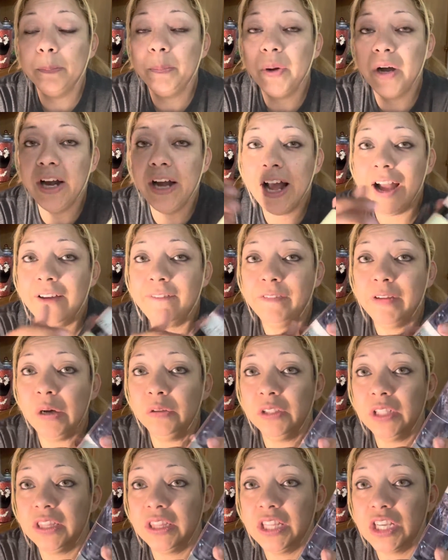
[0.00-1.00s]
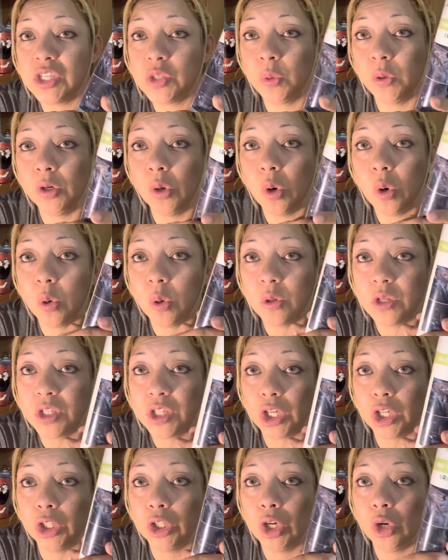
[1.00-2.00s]
but I found that this one holds
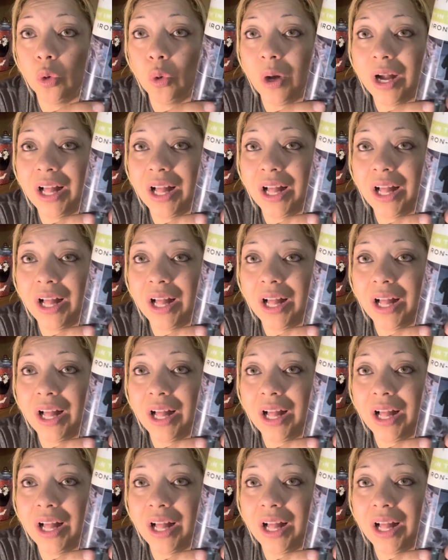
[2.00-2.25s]
the glow